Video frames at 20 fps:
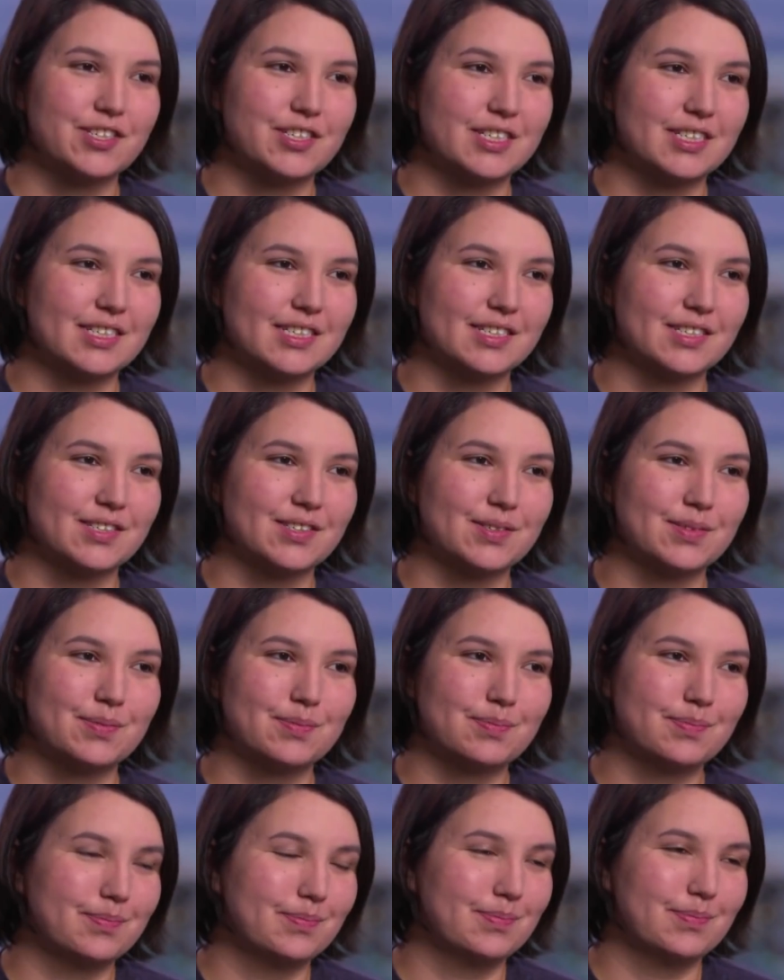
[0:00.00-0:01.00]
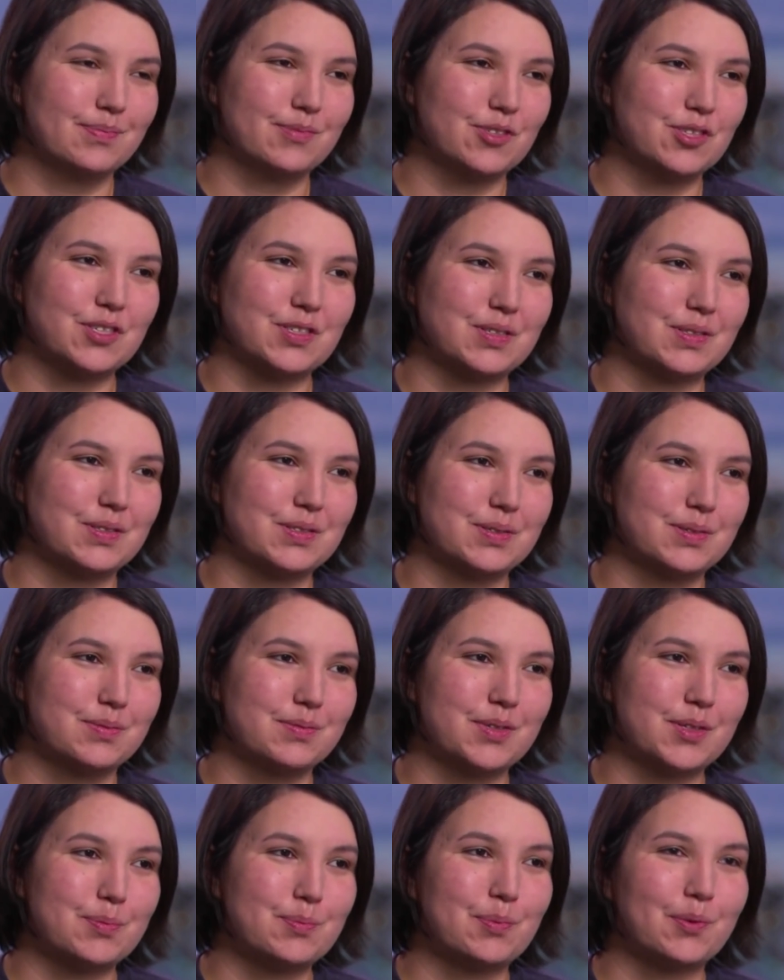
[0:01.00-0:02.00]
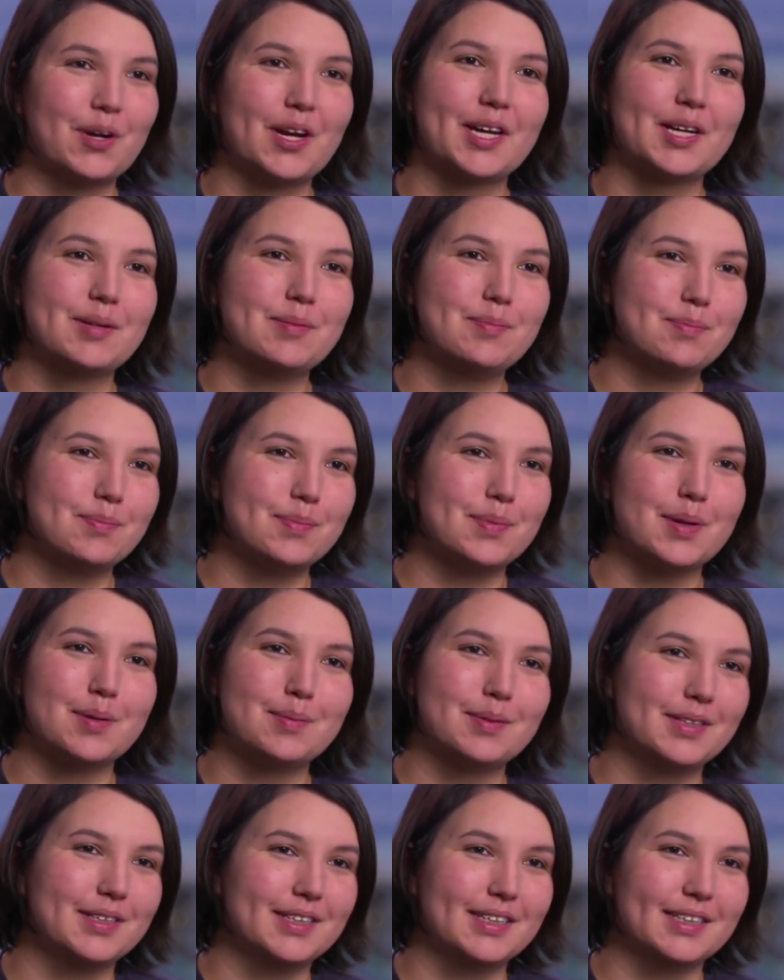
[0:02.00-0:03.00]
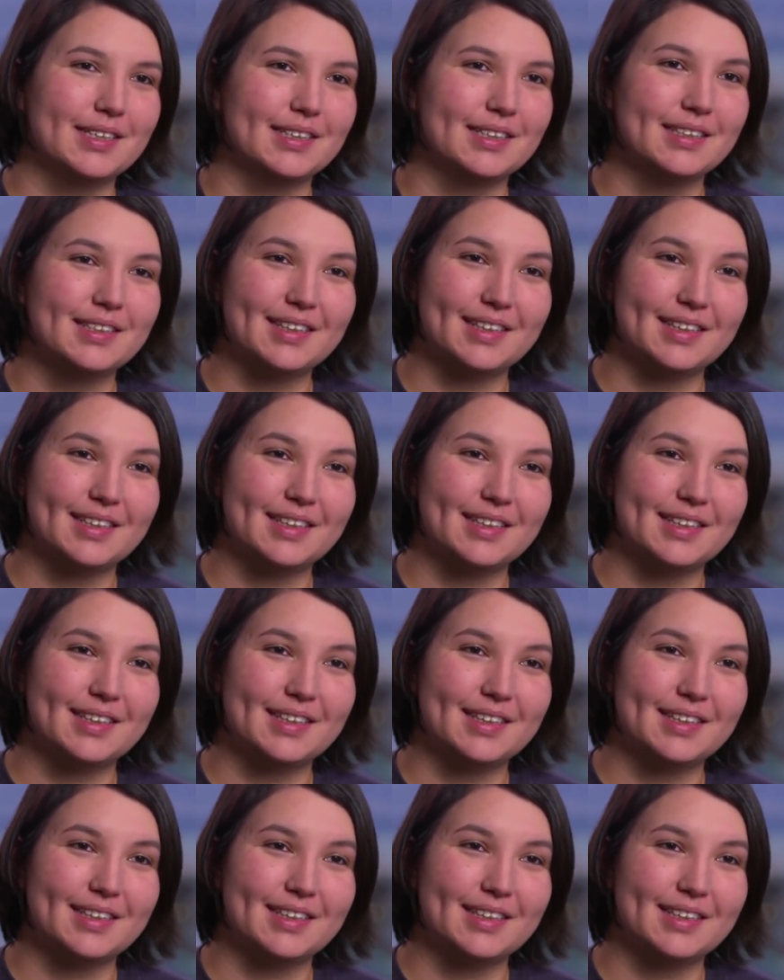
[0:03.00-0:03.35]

she's just a bright, bubbly